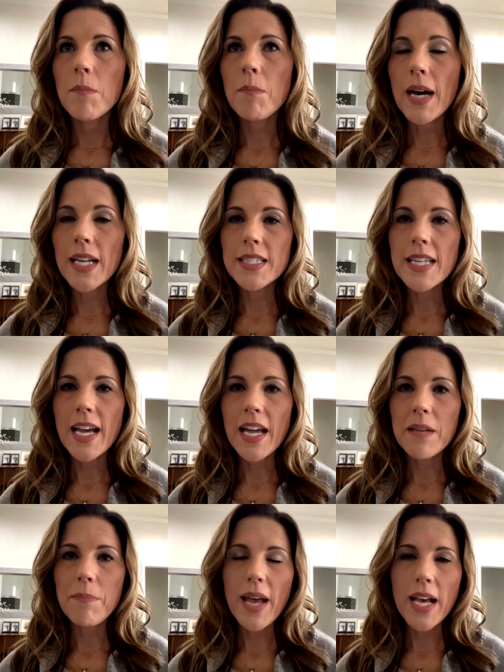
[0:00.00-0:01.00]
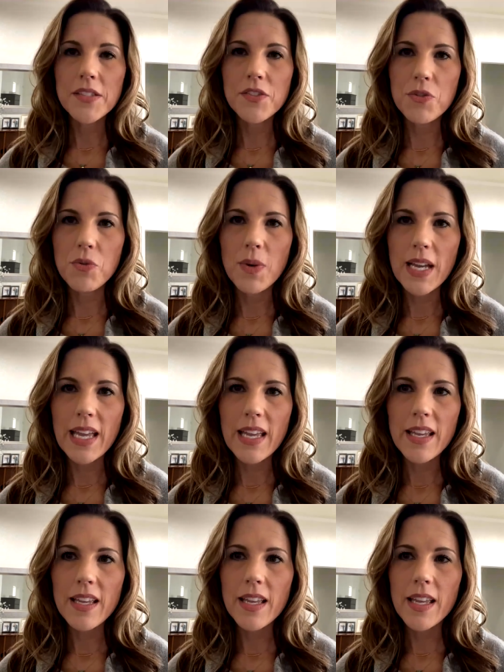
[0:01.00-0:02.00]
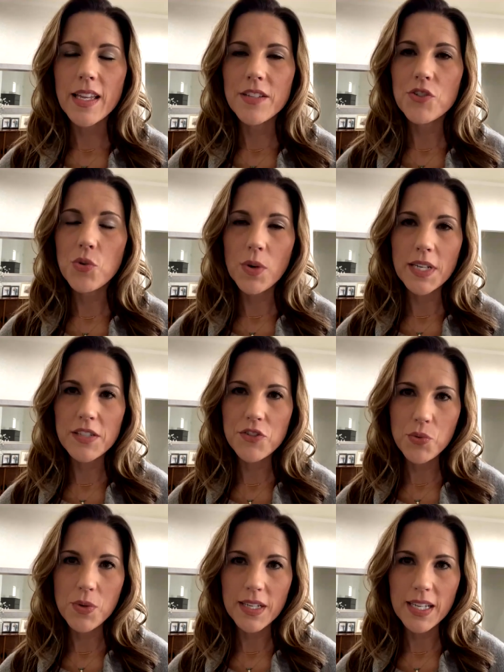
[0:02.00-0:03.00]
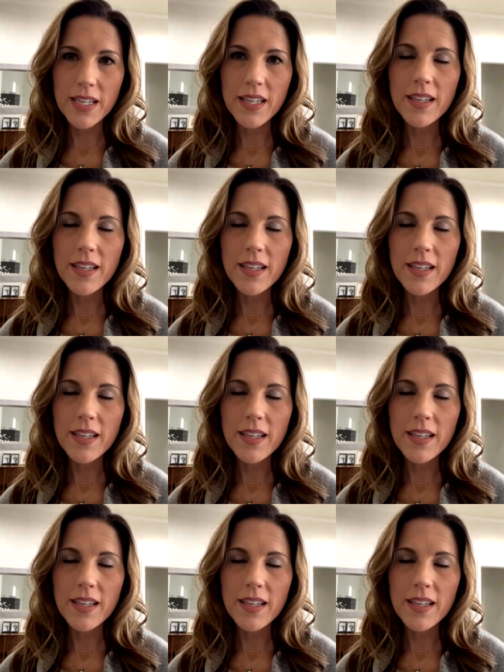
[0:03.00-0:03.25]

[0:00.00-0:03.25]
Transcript: My dad passed away in twenty twenty.